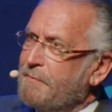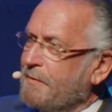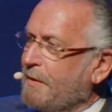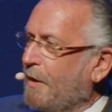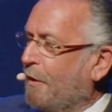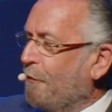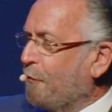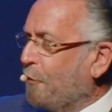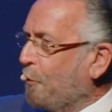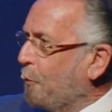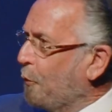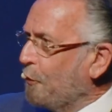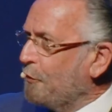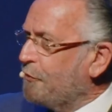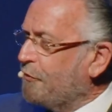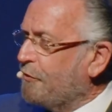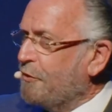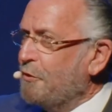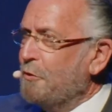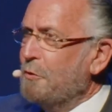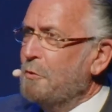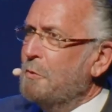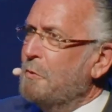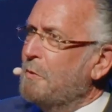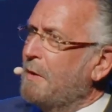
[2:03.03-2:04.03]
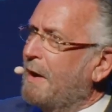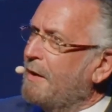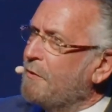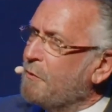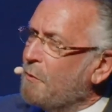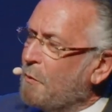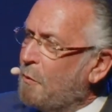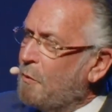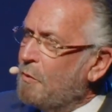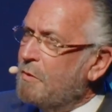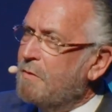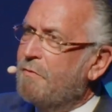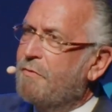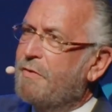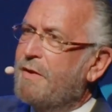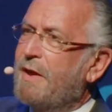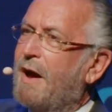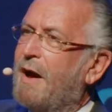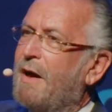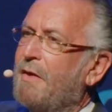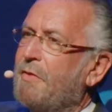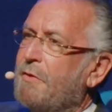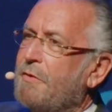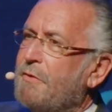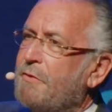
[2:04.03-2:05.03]
of course you and all of the
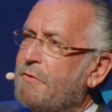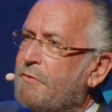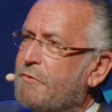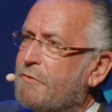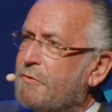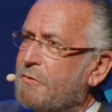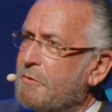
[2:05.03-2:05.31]
others